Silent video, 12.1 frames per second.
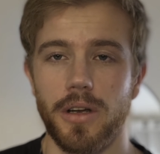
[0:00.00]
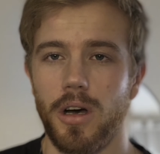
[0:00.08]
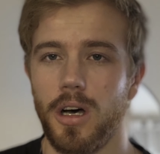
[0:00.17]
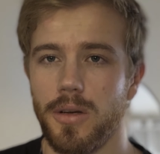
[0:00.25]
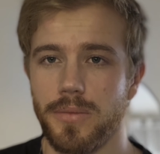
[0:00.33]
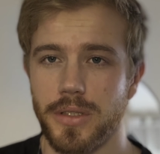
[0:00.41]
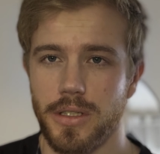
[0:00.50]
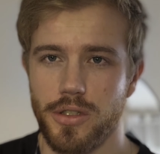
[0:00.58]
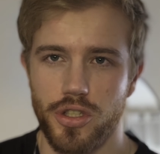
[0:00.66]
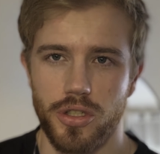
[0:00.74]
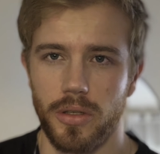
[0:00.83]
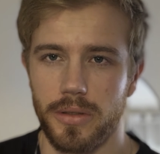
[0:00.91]
arms and
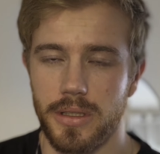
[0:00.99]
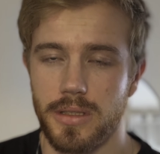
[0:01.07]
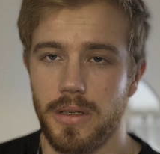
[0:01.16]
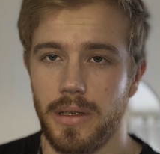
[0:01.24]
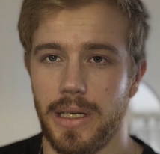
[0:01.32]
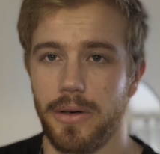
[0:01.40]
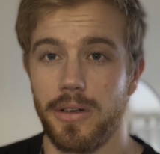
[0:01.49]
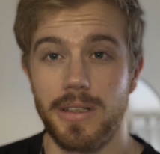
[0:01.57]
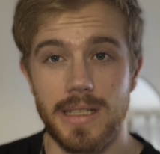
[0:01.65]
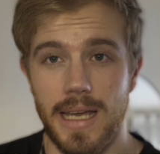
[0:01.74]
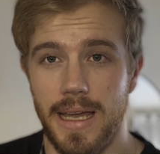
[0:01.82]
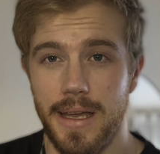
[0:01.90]
shoulders on their own
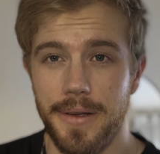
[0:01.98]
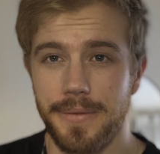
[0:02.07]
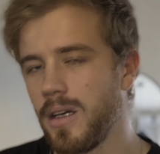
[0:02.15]
day,